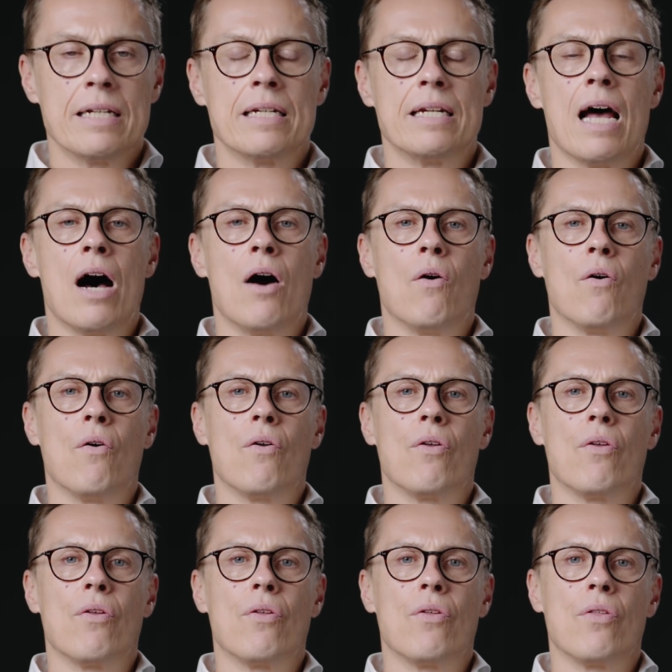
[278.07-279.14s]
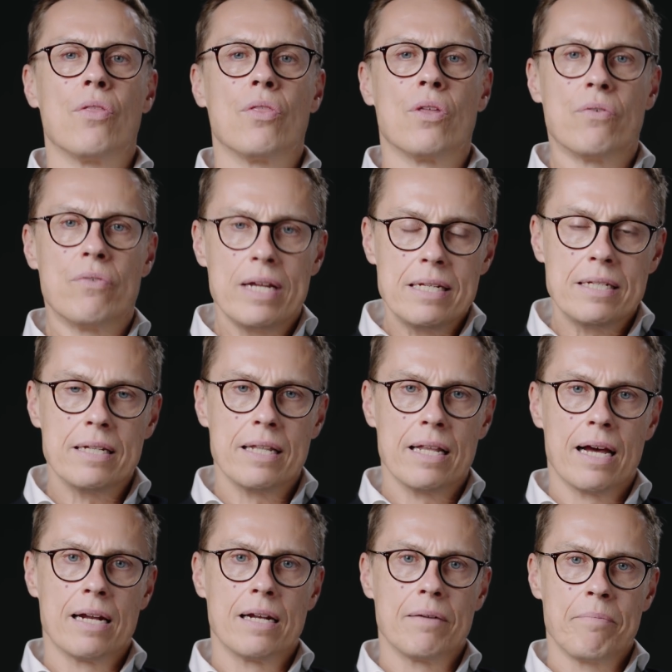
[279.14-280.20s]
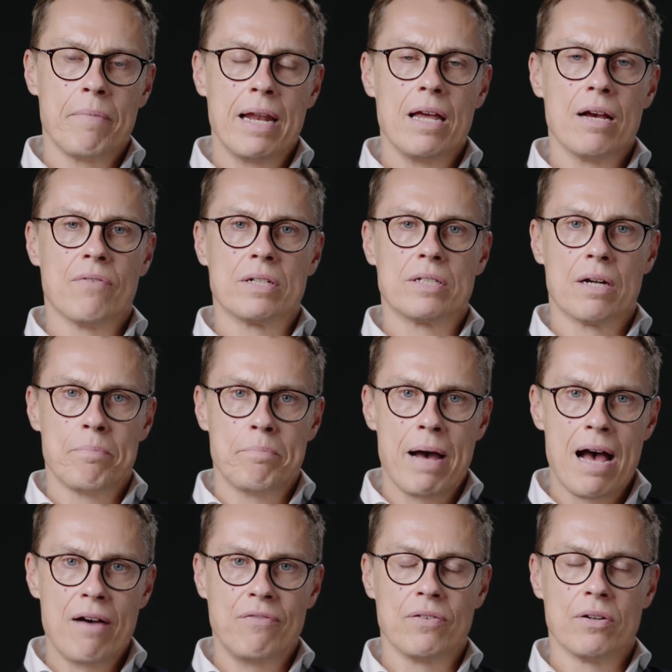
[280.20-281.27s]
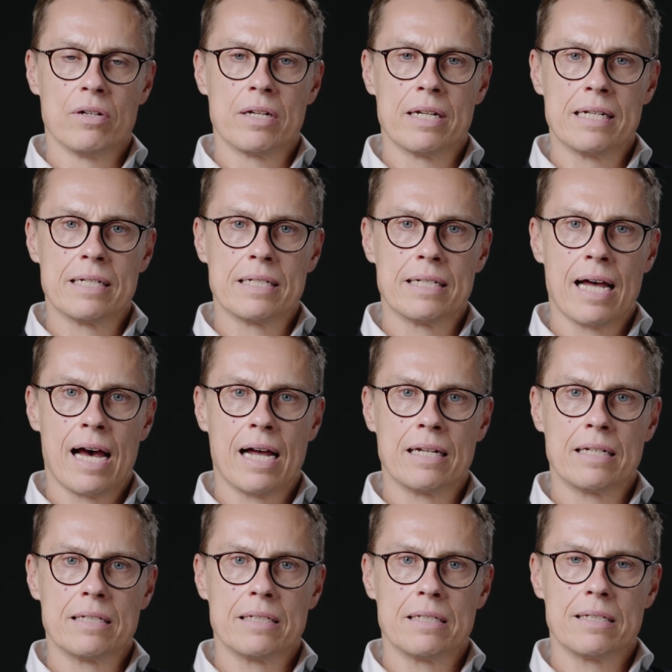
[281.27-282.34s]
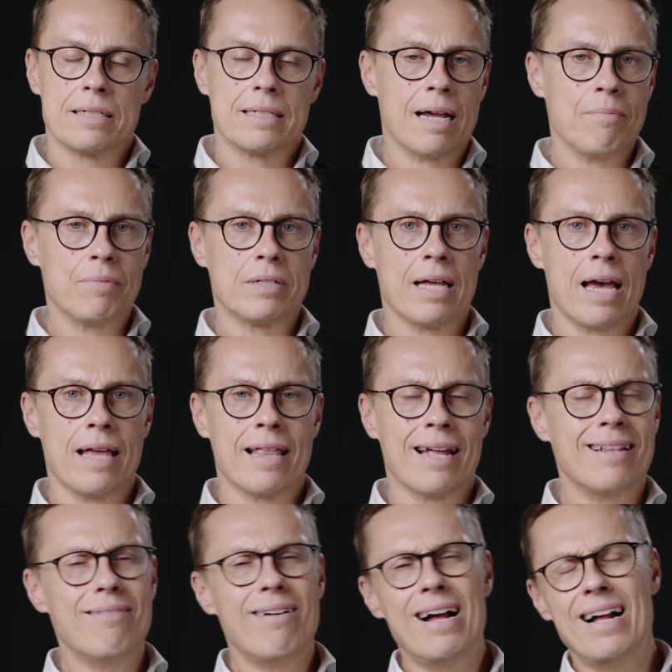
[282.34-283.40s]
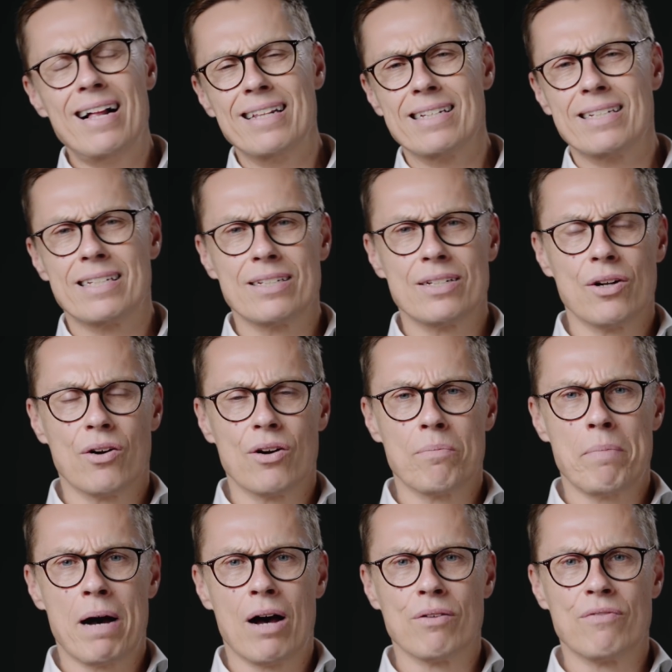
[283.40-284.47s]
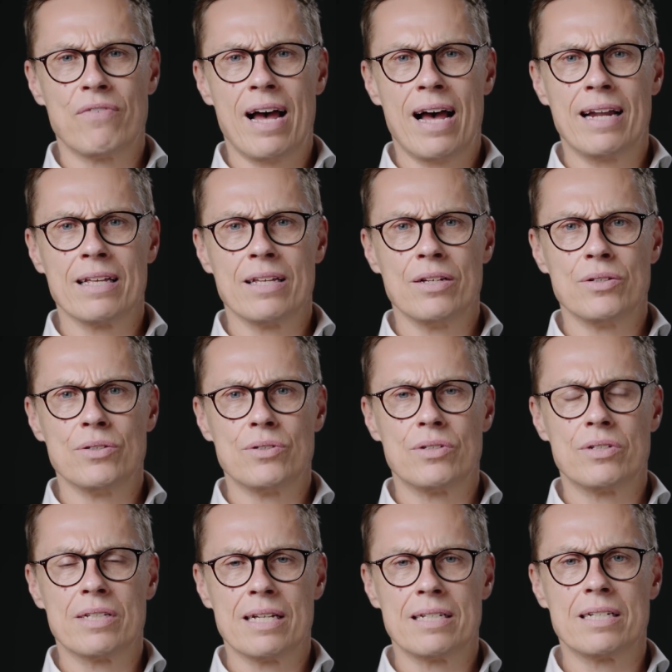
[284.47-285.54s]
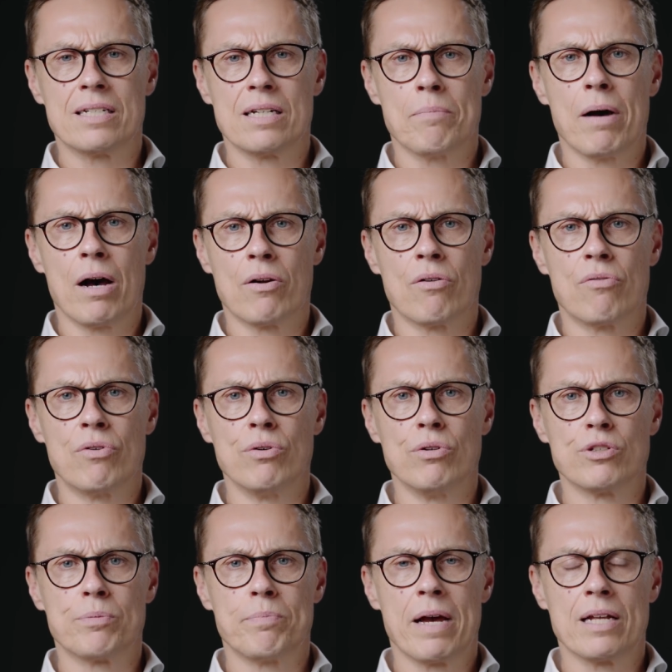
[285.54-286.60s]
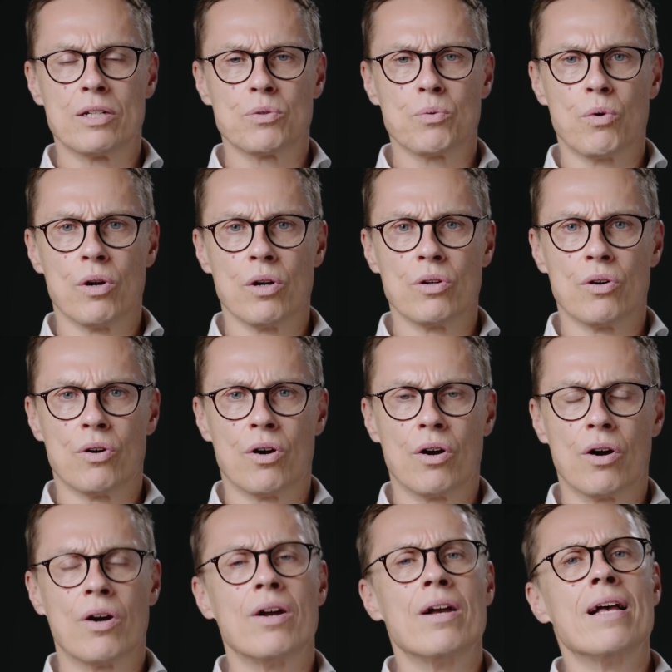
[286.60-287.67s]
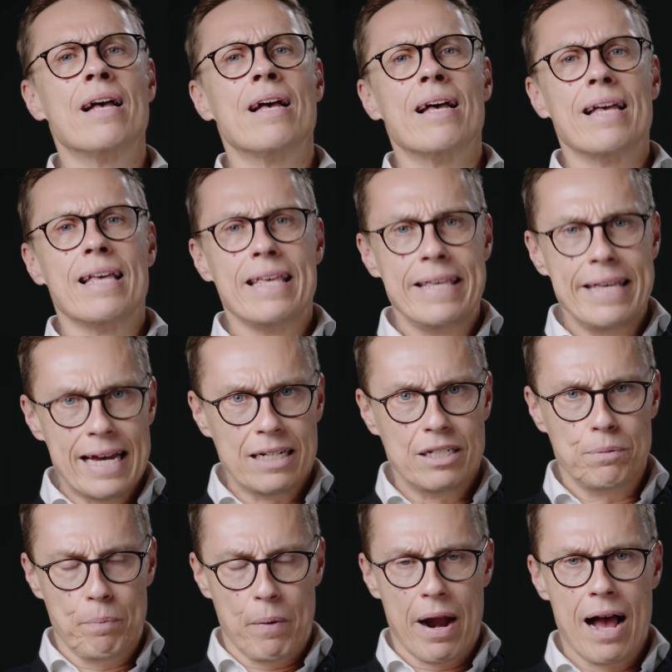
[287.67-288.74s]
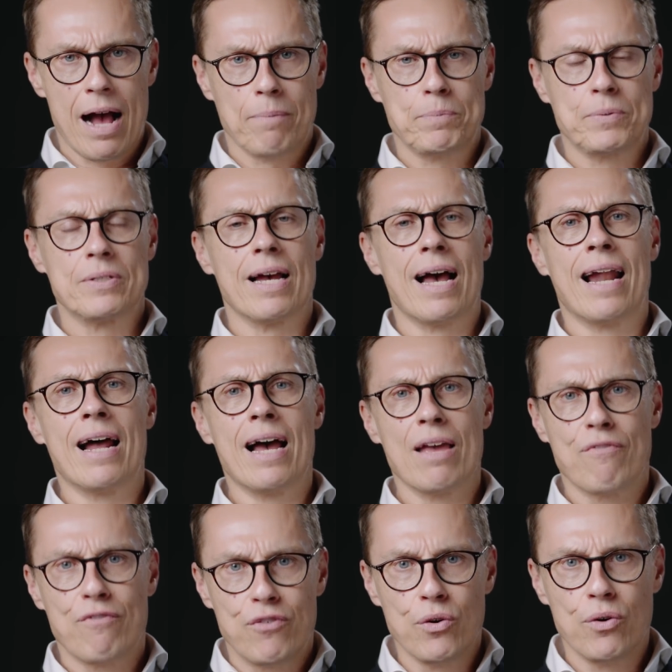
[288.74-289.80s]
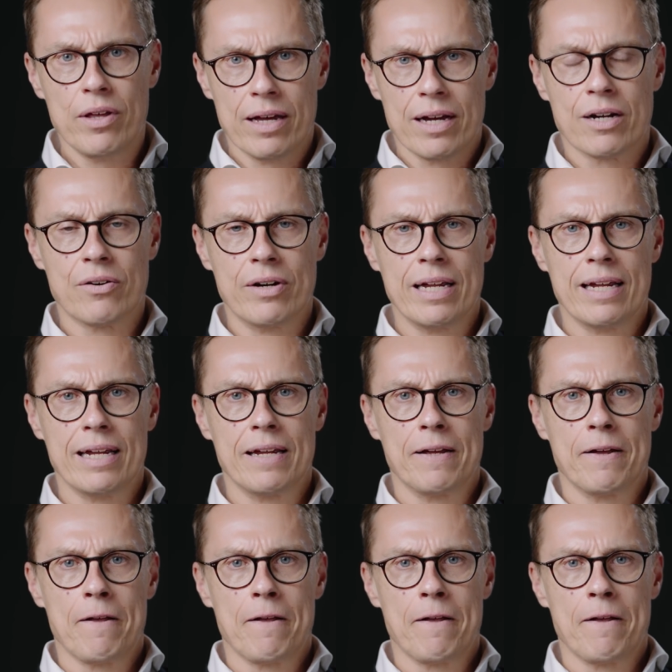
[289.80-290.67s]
Now, the reason that many of us are baffled is that some say that, well, this is not about values, this is about a rules-based world order. Yes, perhaps, and I fully agree.